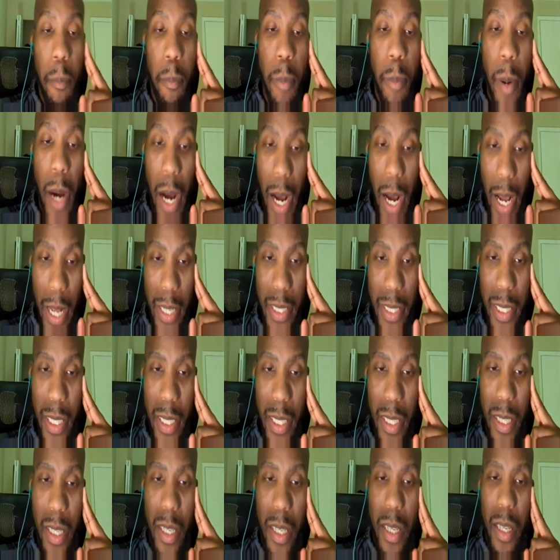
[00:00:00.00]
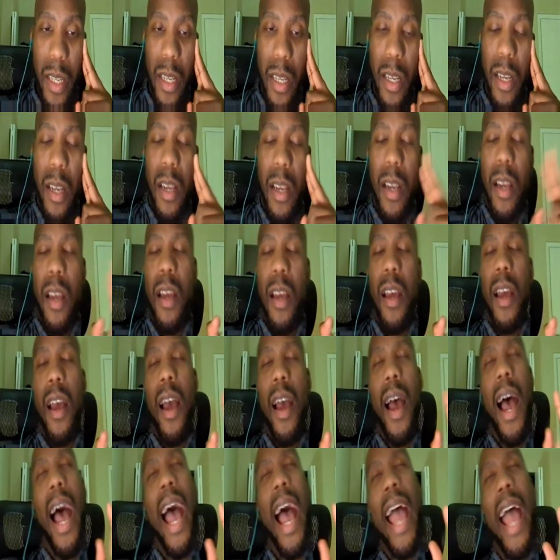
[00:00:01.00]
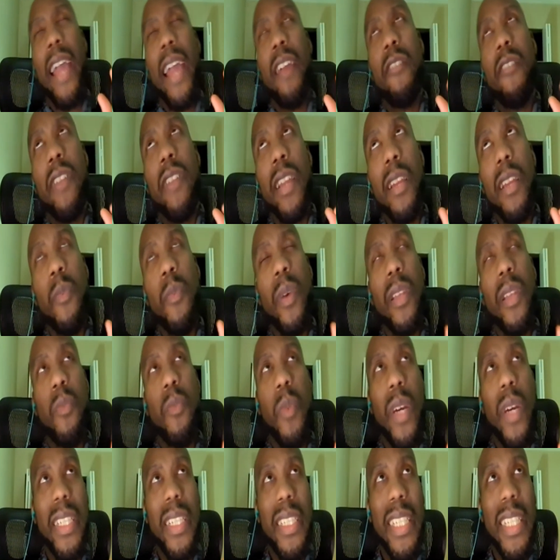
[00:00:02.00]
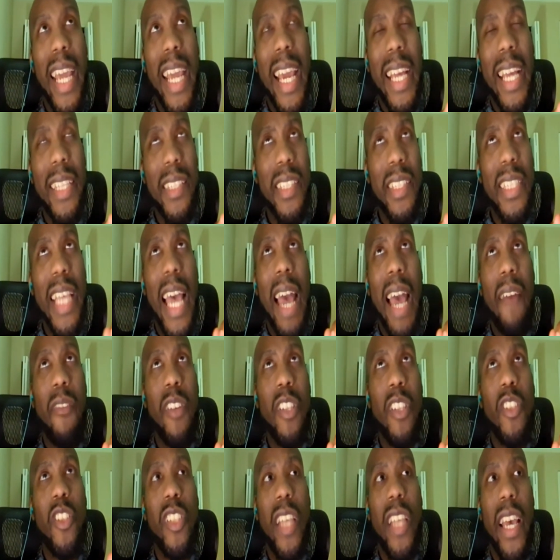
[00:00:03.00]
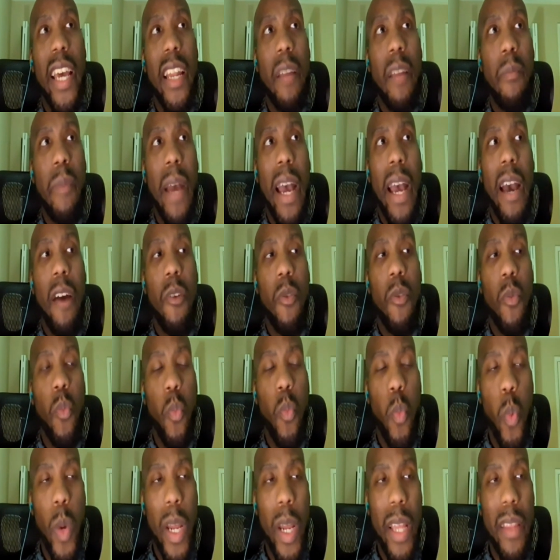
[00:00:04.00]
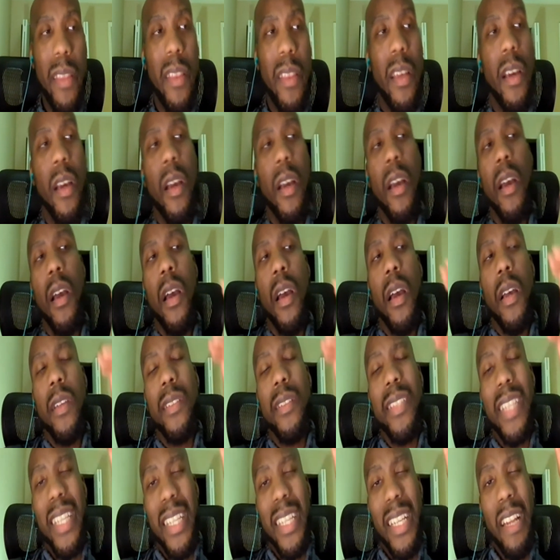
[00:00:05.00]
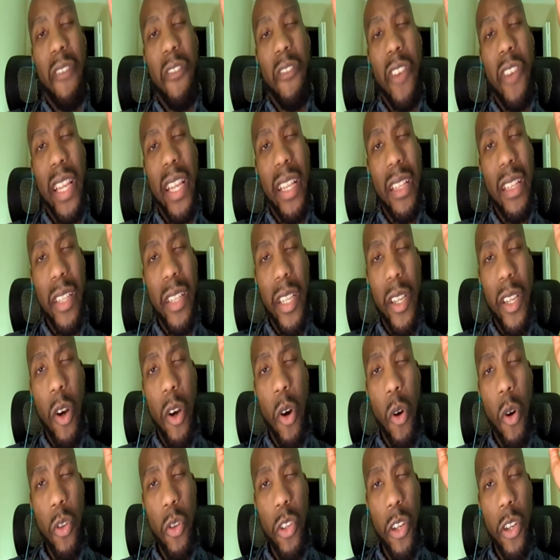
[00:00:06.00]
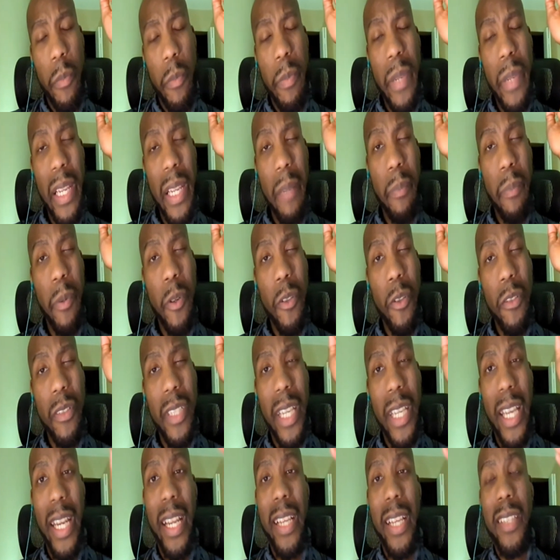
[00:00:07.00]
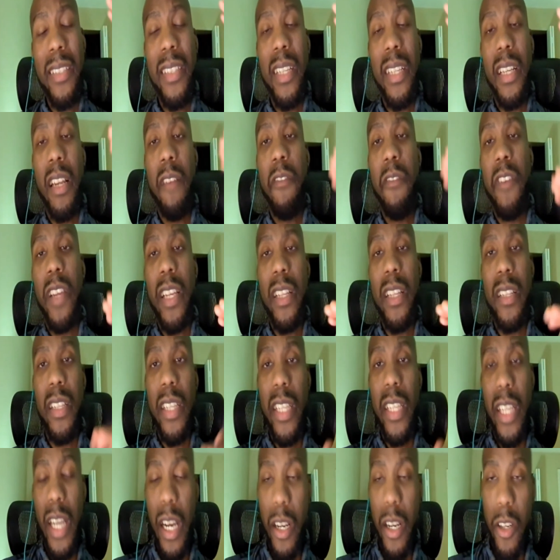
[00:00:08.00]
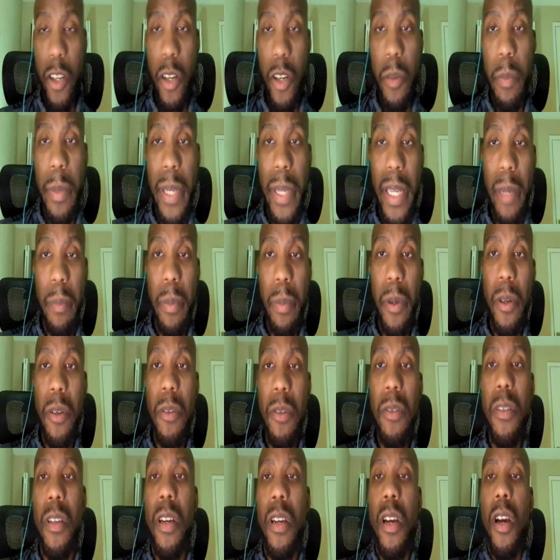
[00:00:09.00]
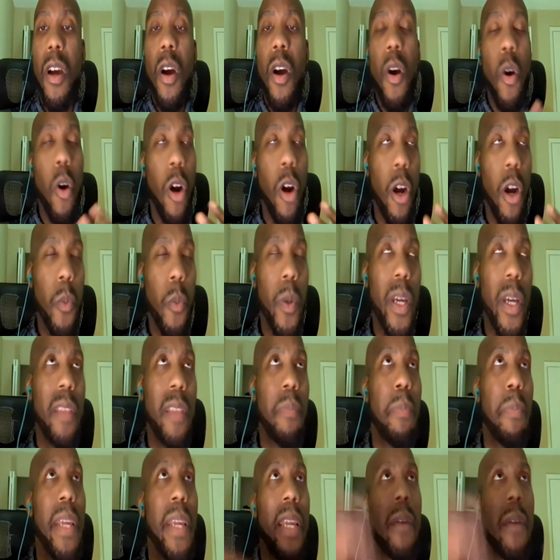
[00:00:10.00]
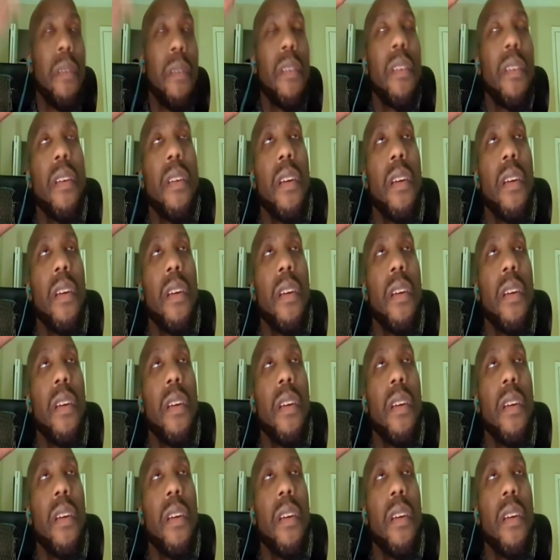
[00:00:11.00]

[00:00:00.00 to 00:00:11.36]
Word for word: But I agree with what Dan Savage said about with significantly older people dating significantly younger people, or with people,